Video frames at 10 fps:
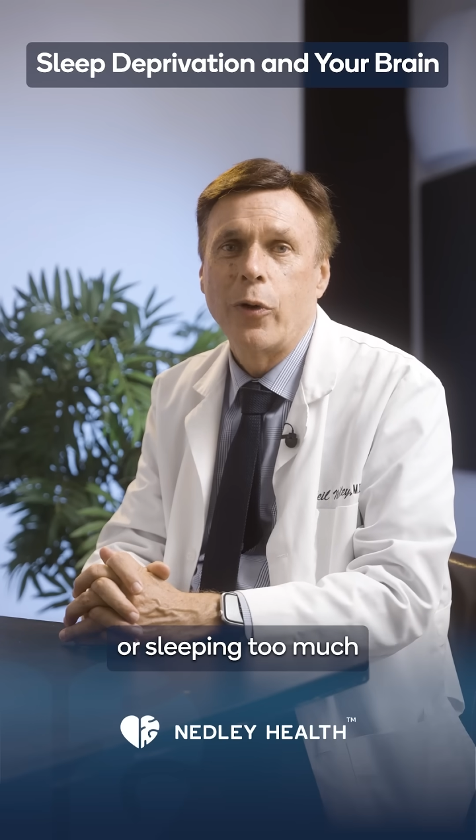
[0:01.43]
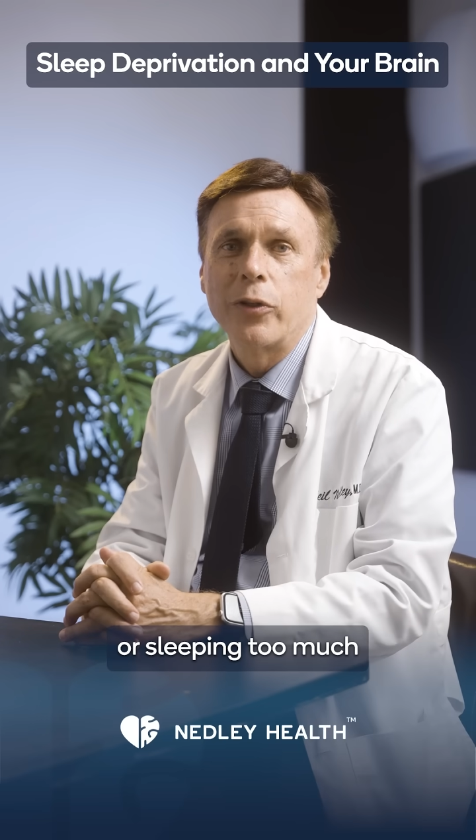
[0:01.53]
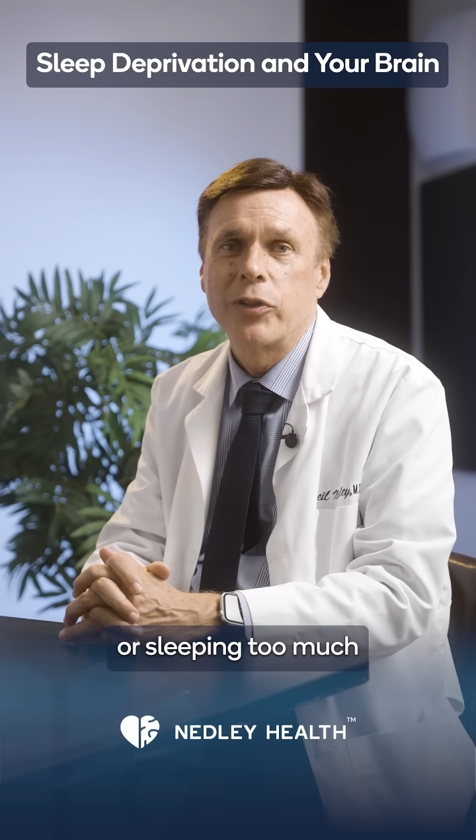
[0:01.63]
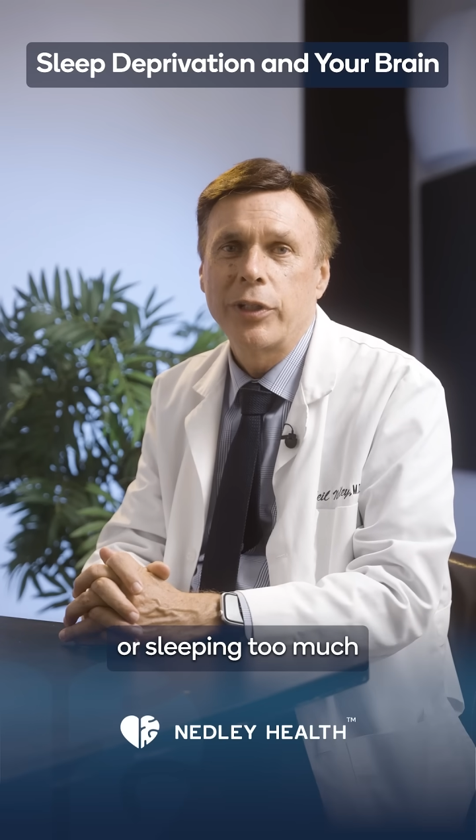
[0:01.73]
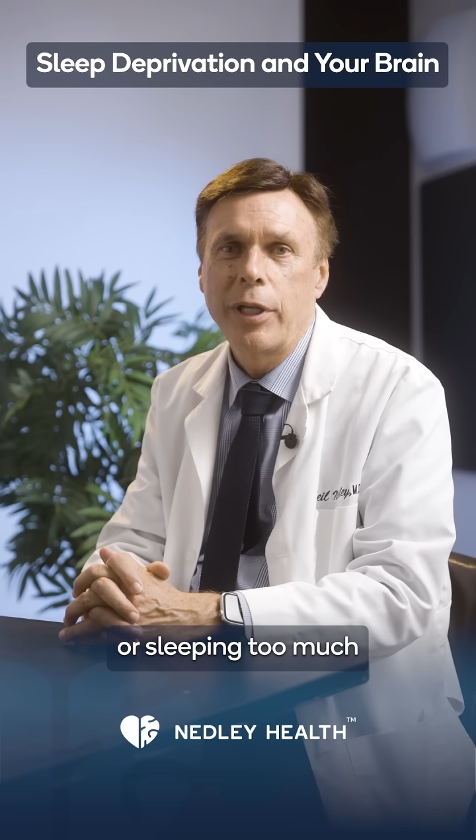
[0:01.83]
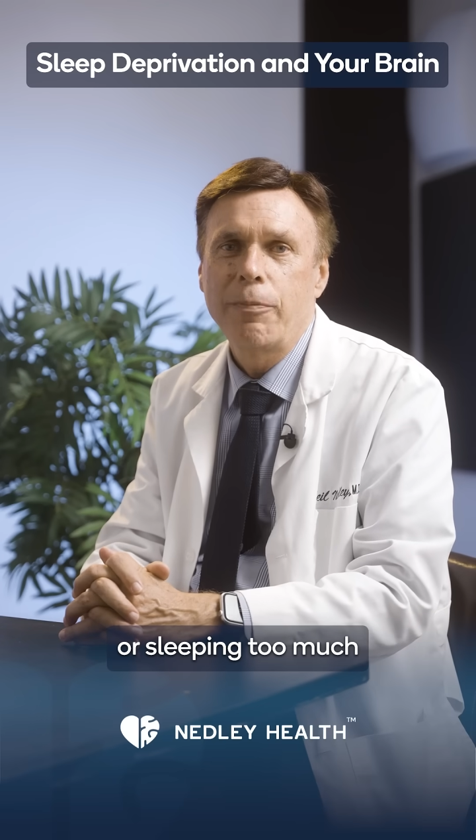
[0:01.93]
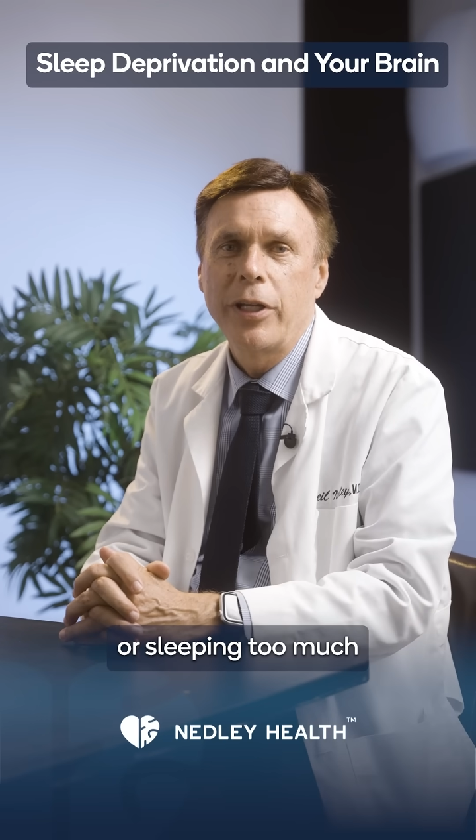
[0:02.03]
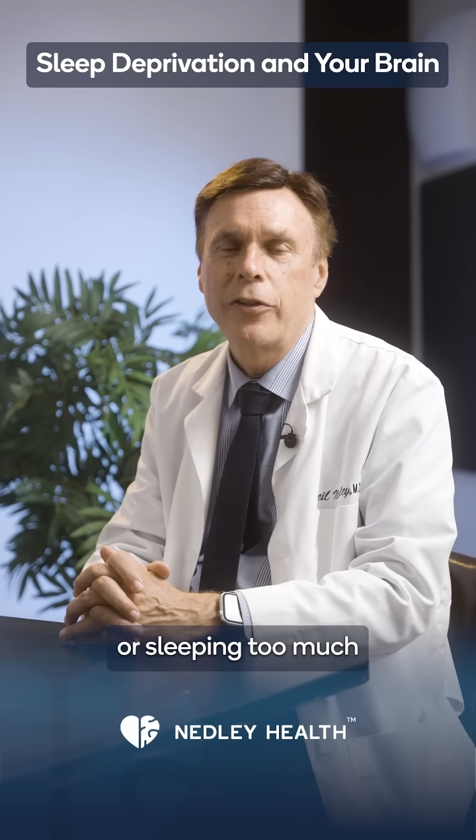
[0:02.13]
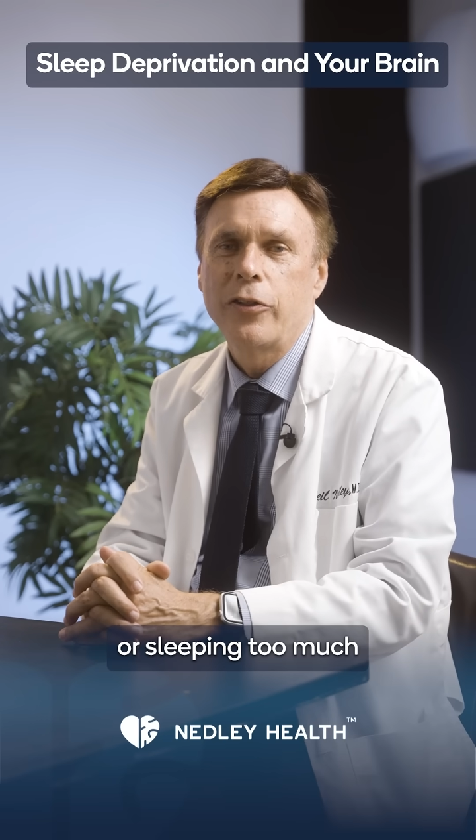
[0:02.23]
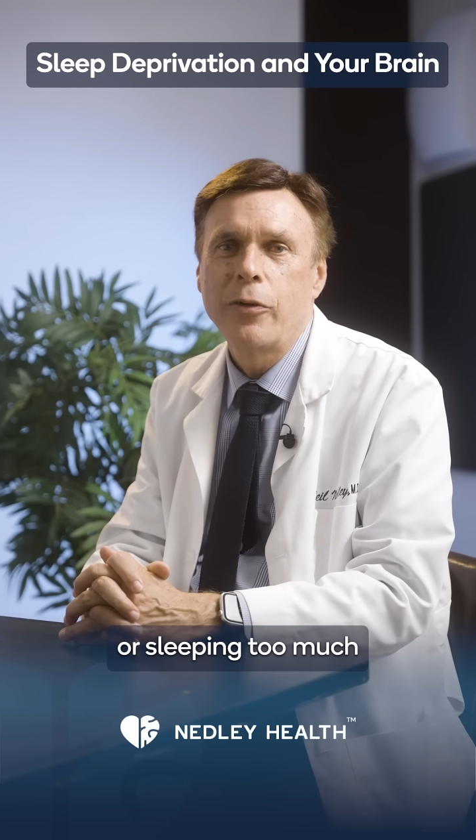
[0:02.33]
or
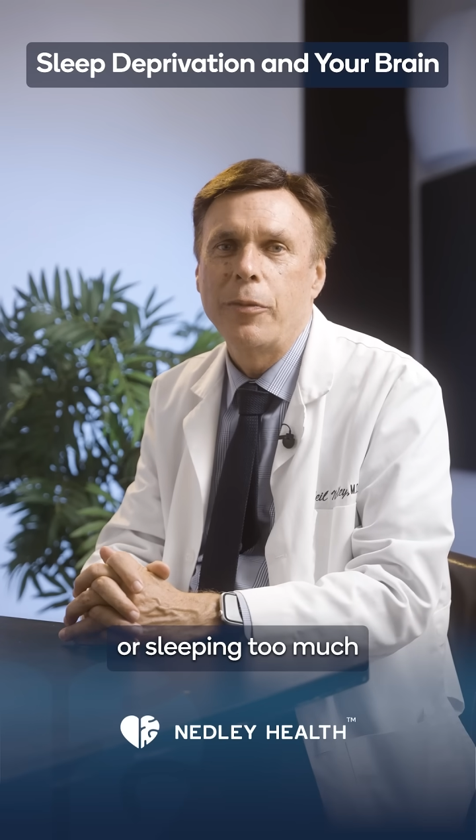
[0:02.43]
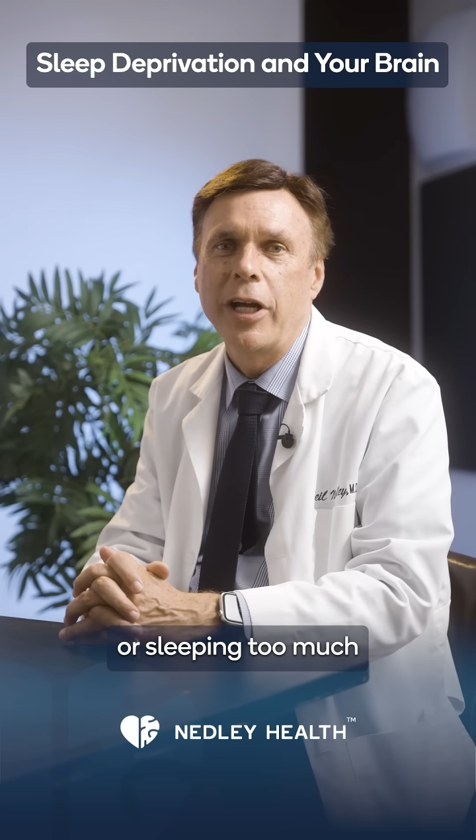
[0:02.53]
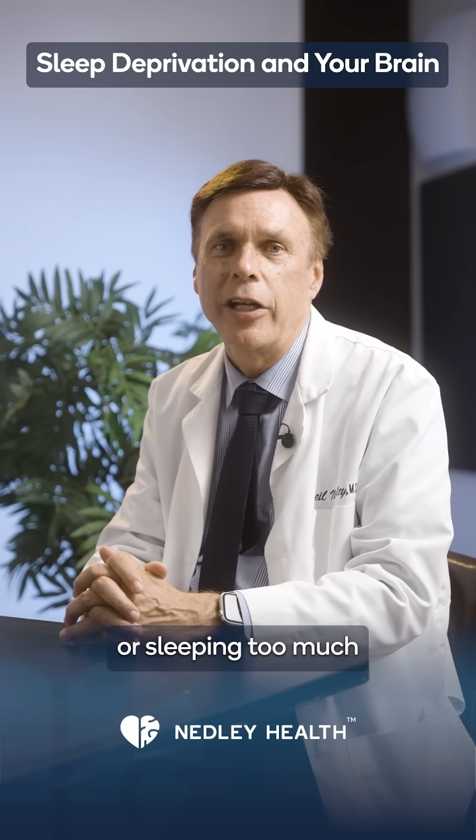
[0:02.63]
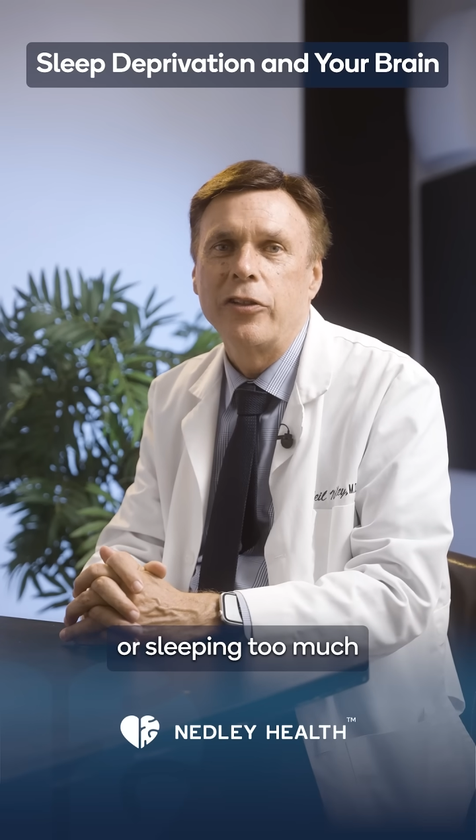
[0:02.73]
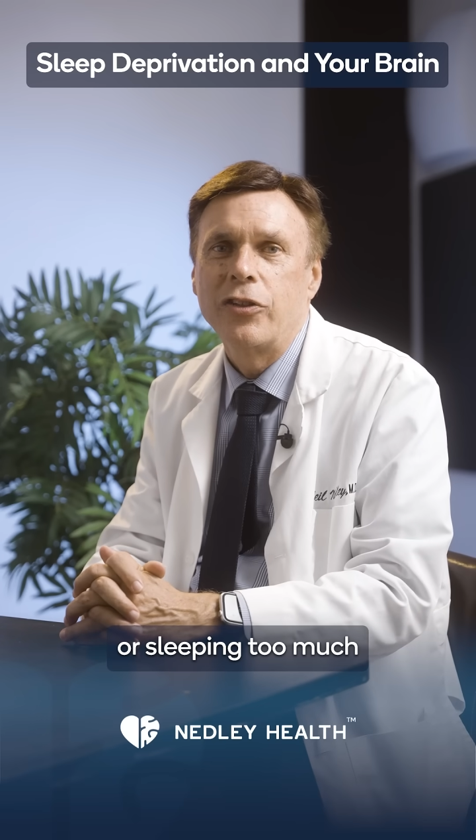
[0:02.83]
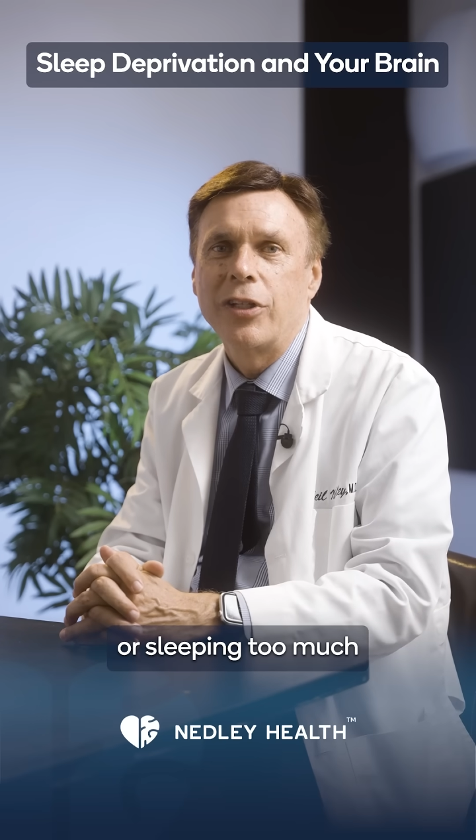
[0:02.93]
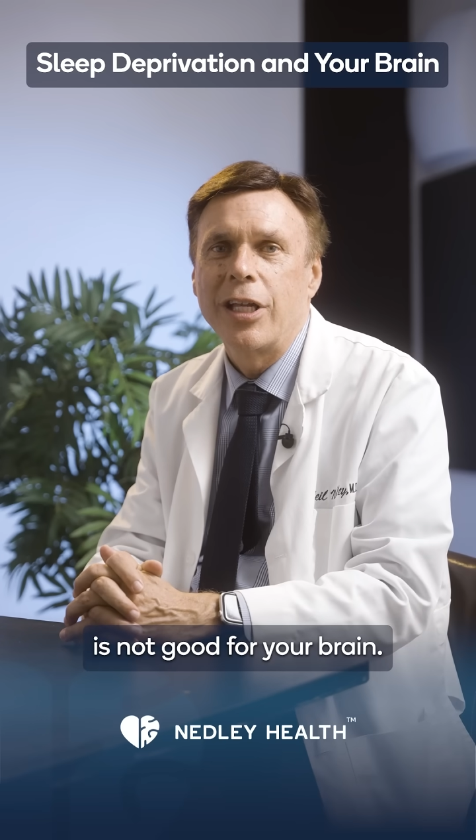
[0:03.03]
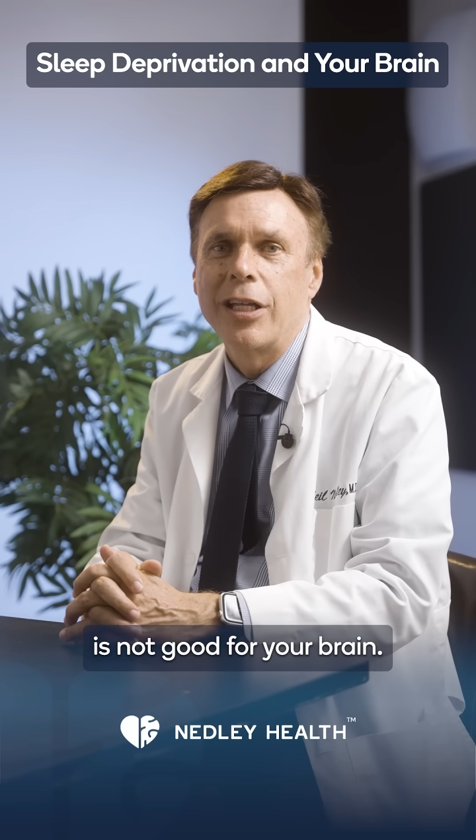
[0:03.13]
sleeping too much